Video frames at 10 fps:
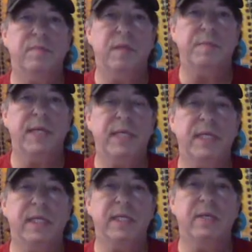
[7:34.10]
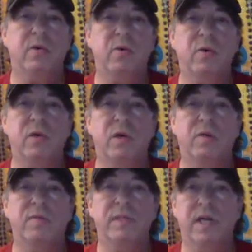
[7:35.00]
immediately or
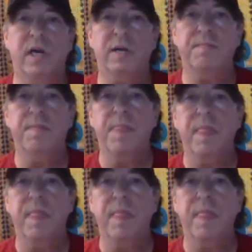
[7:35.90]
over time,